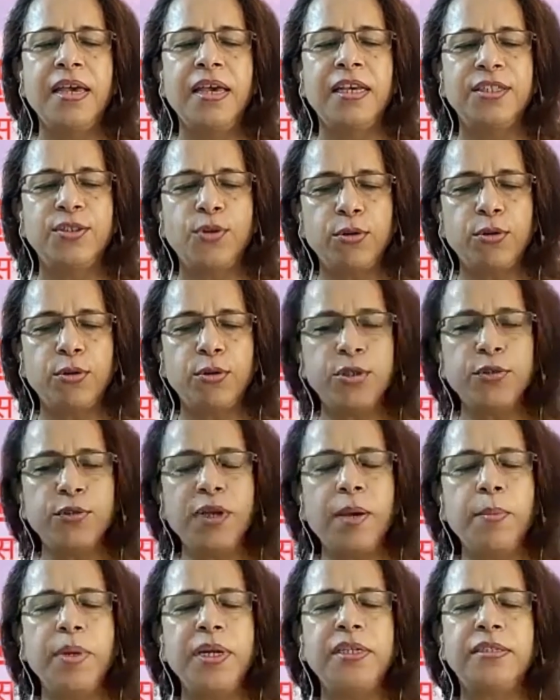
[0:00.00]
He's also the
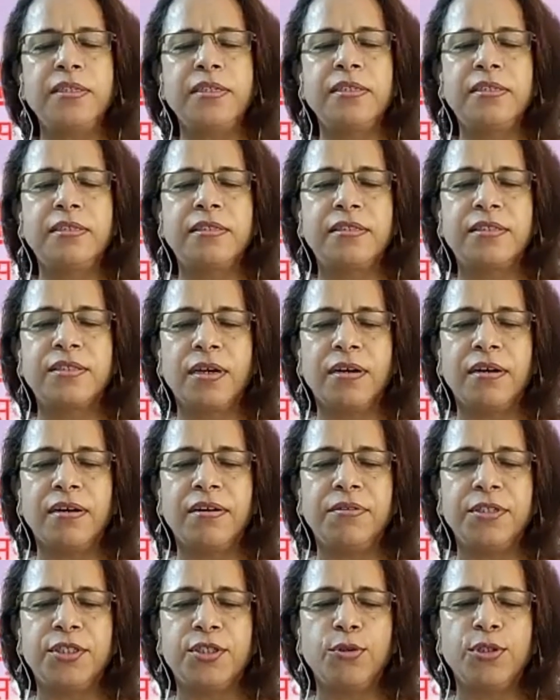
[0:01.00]
Emeritus
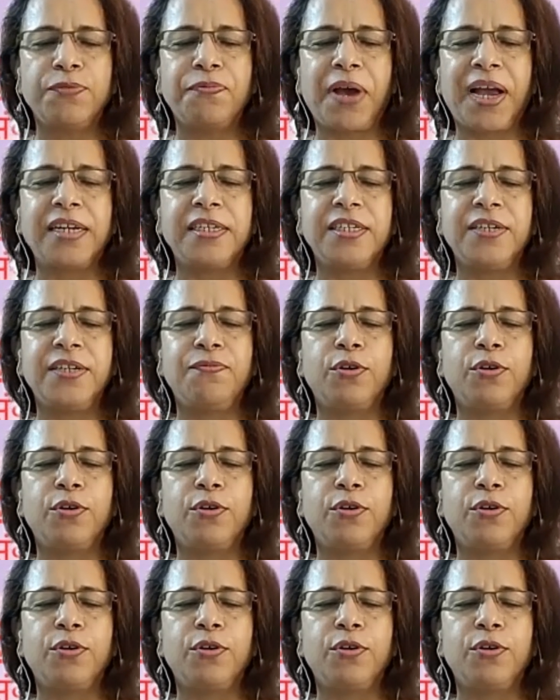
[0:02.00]
Resource Faculty